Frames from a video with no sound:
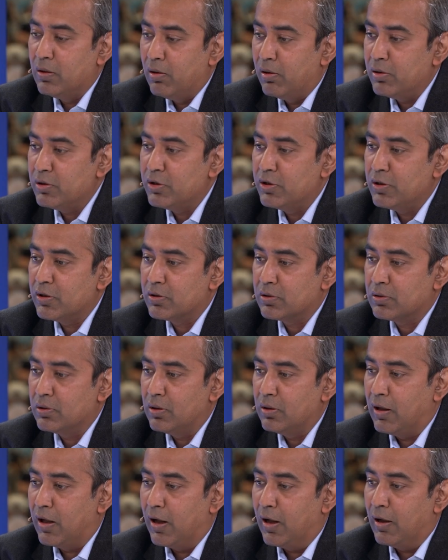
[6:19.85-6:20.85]
learned this
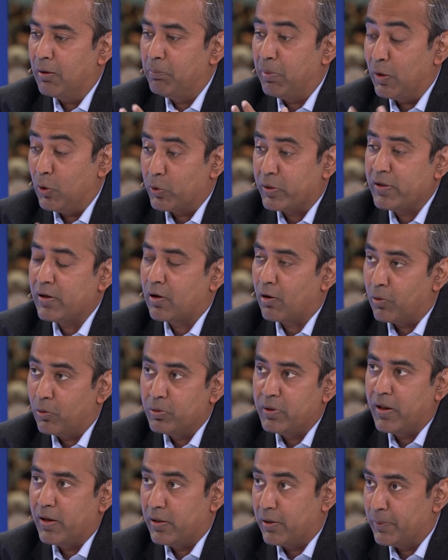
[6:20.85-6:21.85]
uh, by looking at our
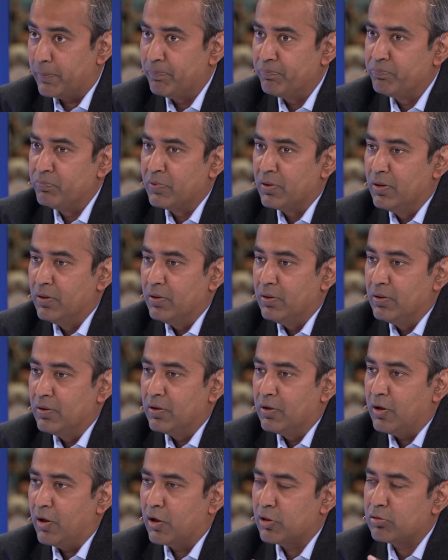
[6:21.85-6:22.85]
own data.
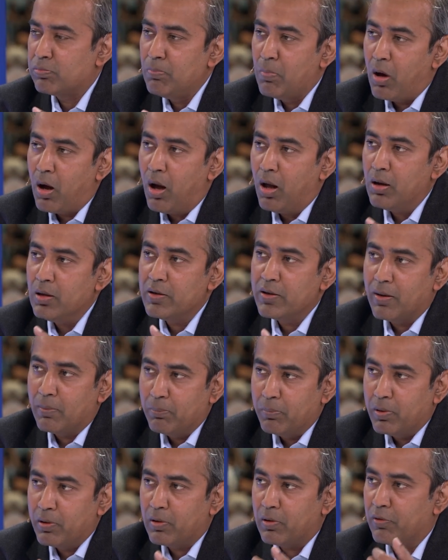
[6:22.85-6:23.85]
A small
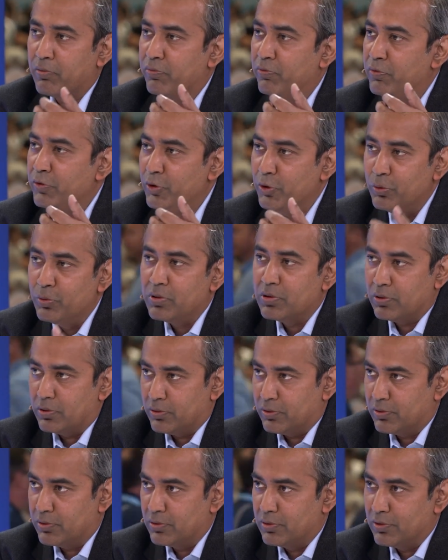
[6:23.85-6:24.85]
number of
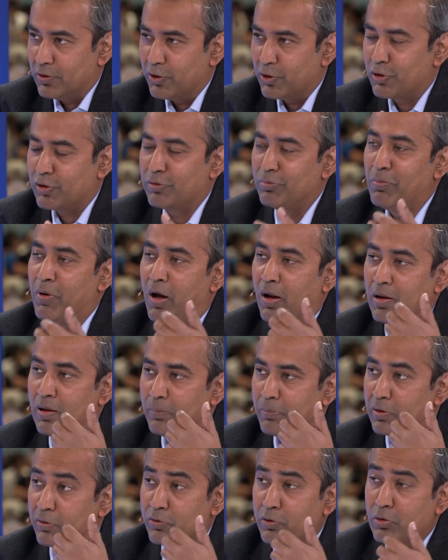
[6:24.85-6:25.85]
users, small
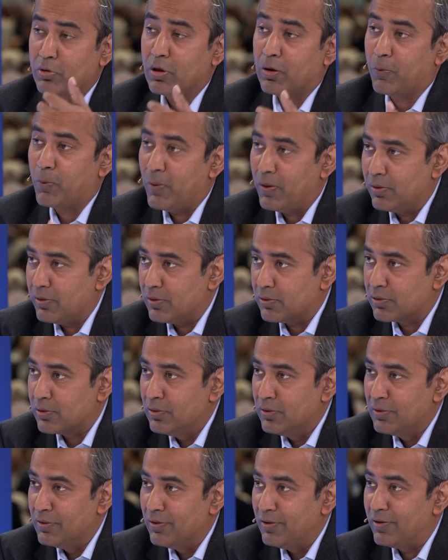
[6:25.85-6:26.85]
number of user queries
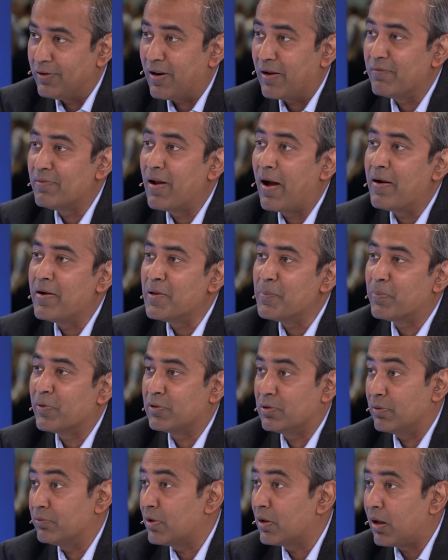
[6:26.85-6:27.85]
drive ninety
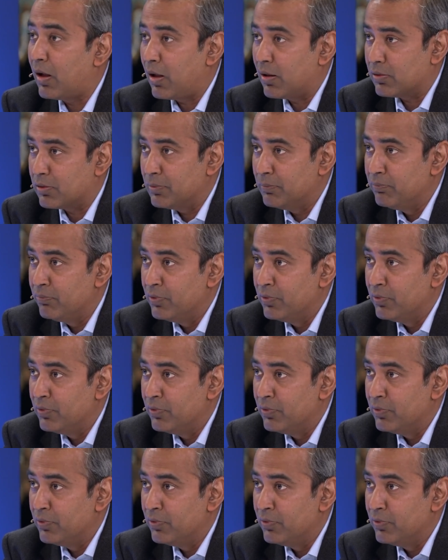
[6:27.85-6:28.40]
percent of the cost.